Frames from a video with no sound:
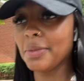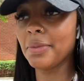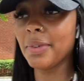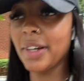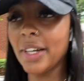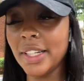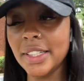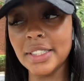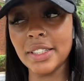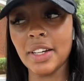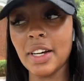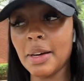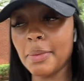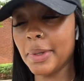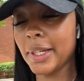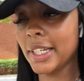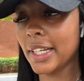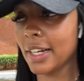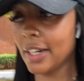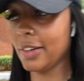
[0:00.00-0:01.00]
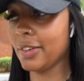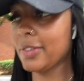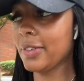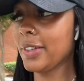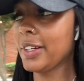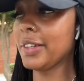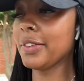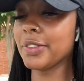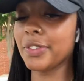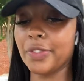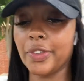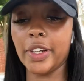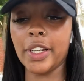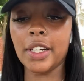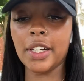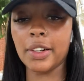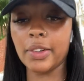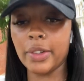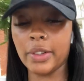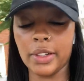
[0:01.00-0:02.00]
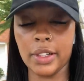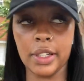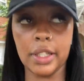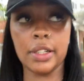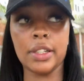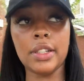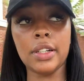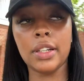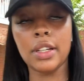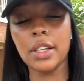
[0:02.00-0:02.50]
He's calming down. He was freaking out earlier.